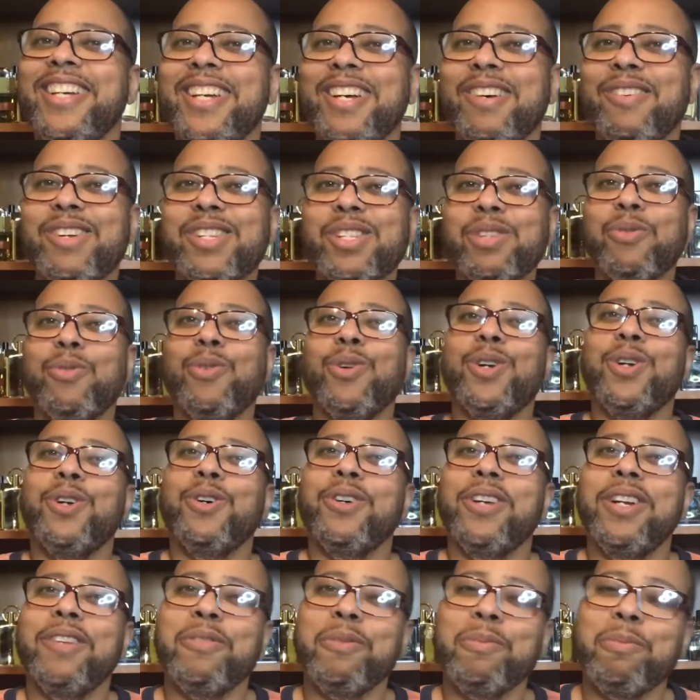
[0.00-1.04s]
What's going
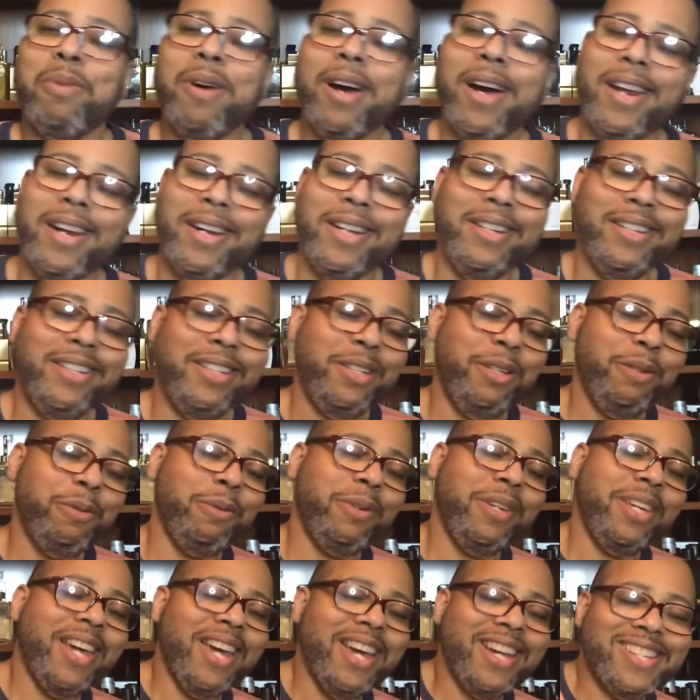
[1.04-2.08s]
on, everybody? You
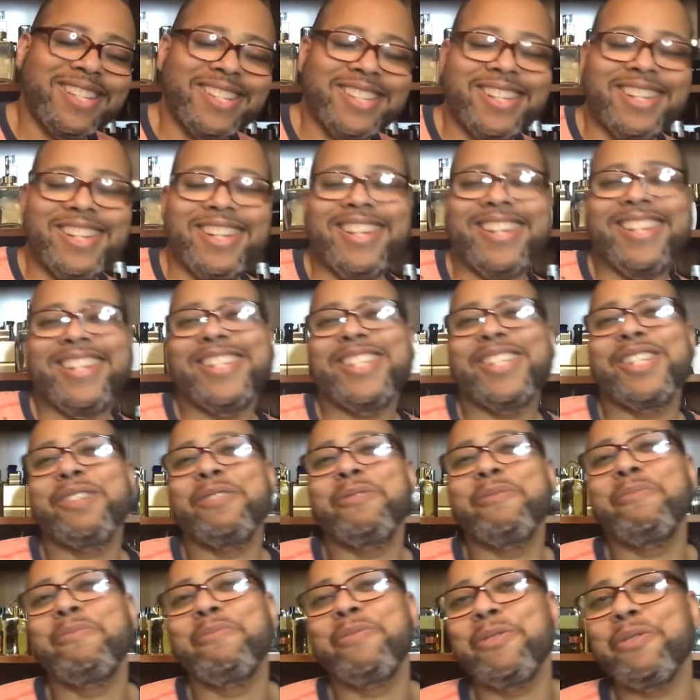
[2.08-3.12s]
guessed it. It is your
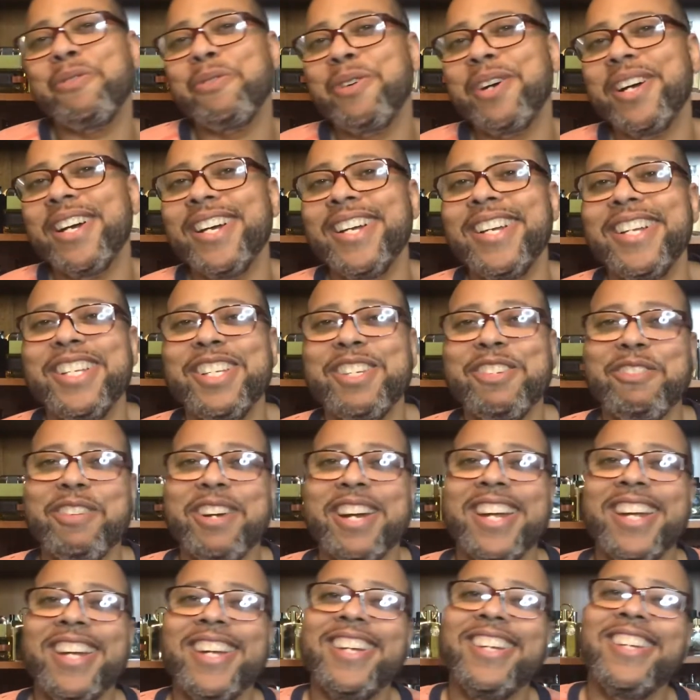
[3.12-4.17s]
boy,
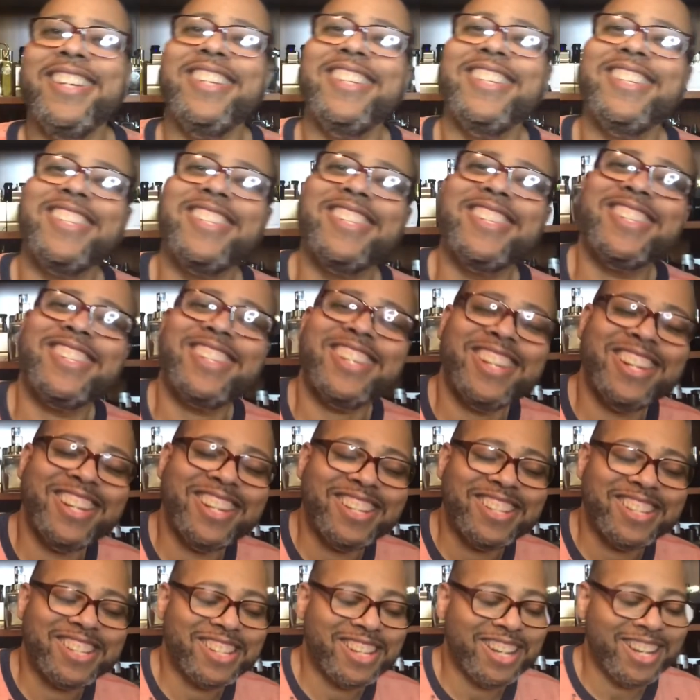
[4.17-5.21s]
Trey
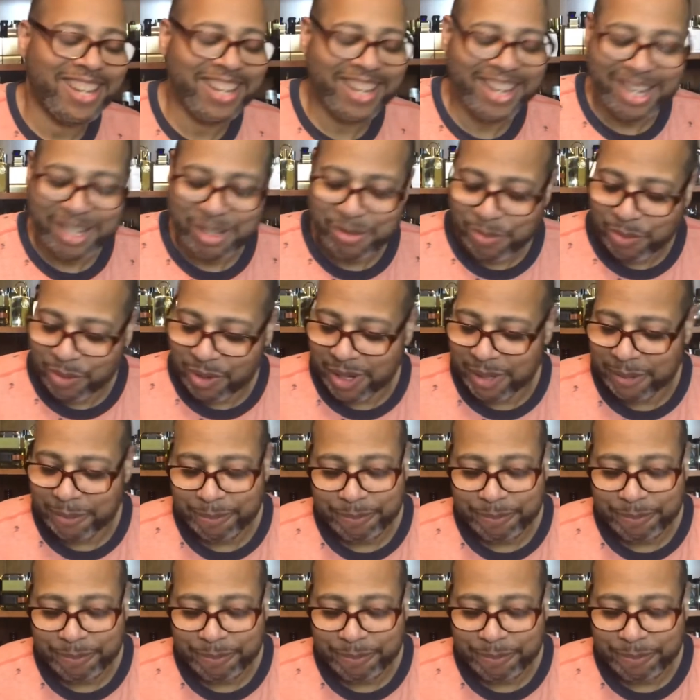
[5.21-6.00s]
Spence. And guess what?